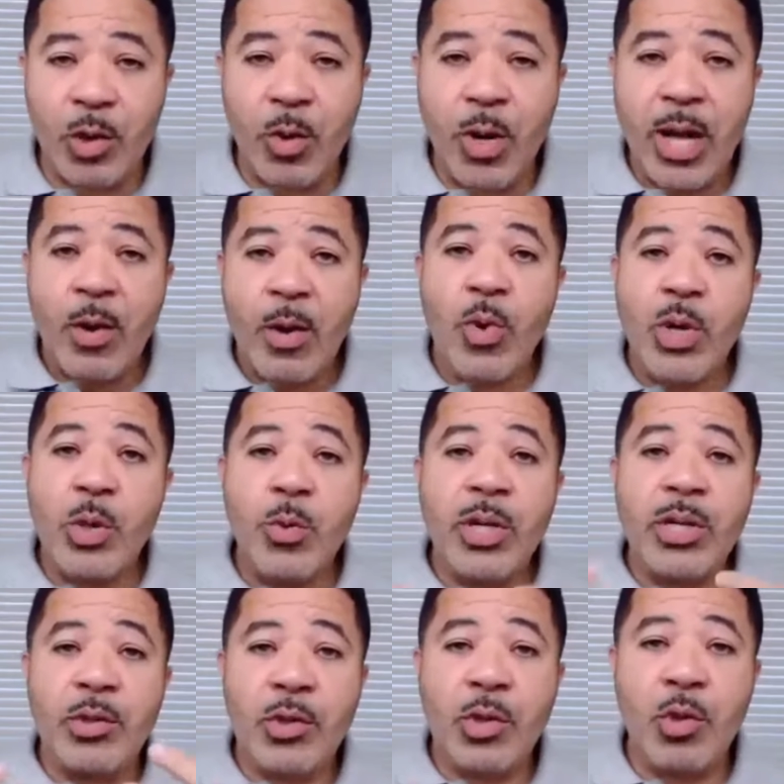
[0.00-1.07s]
So when you
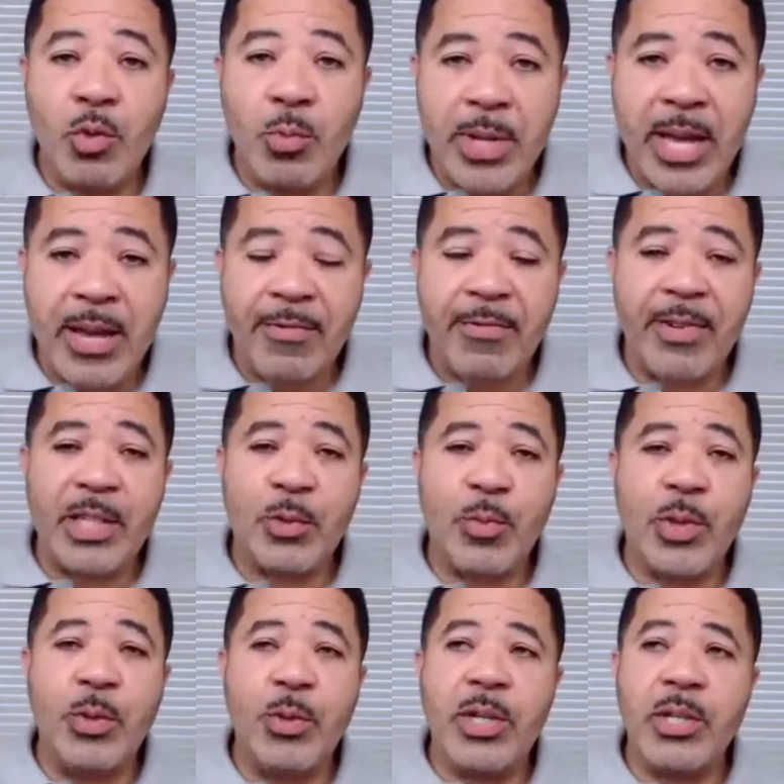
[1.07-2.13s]
consume Netflix,
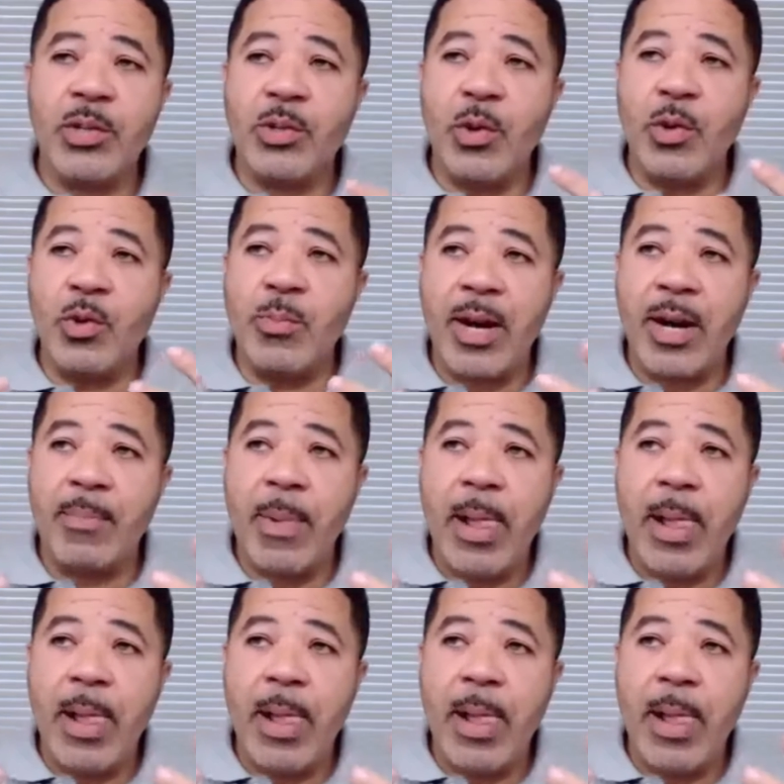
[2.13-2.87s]
when you consume